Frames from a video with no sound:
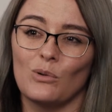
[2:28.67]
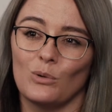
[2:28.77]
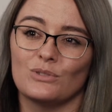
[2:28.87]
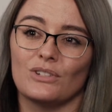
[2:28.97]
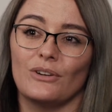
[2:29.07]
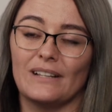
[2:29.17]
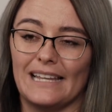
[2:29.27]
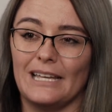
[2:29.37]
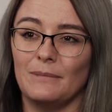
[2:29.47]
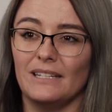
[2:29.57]
also
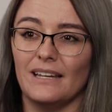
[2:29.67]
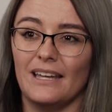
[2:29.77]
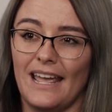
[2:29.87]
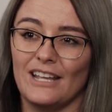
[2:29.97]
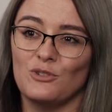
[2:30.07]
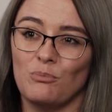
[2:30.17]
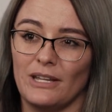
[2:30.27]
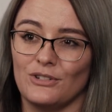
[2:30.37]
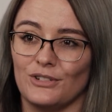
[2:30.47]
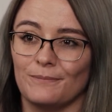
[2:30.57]
claiming an age
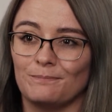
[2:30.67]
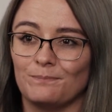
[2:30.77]
pension.